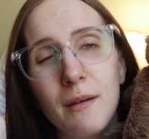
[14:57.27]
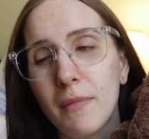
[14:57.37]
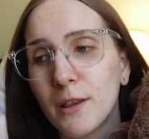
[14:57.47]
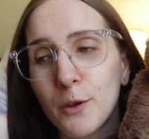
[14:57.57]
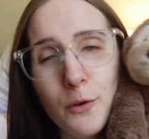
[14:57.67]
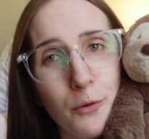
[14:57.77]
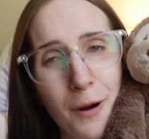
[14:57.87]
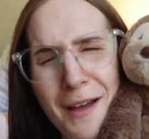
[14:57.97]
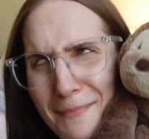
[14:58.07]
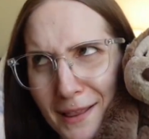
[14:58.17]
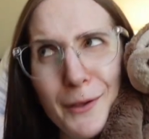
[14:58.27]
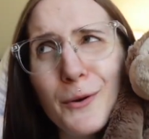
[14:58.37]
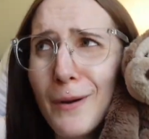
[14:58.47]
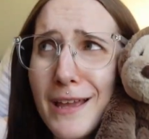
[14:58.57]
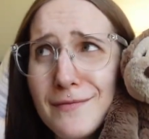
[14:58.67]
my little
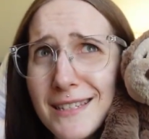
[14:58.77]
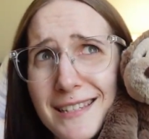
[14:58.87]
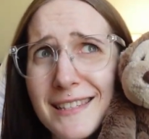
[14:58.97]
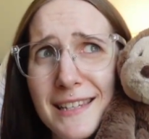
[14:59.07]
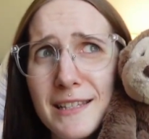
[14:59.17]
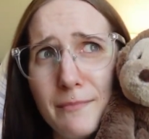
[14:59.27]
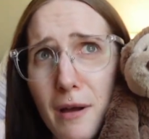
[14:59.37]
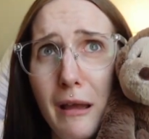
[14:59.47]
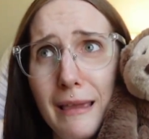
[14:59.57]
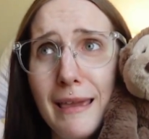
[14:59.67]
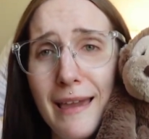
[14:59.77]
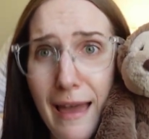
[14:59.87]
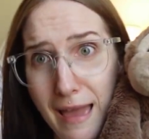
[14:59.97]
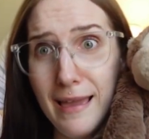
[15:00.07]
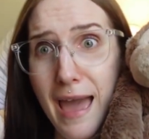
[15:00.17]
Graves' disease monkey,
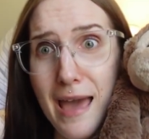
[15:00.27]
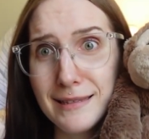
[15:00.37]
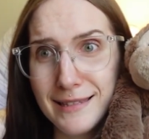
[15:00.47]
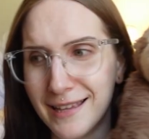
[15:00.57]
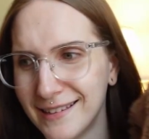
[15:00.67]
I guess.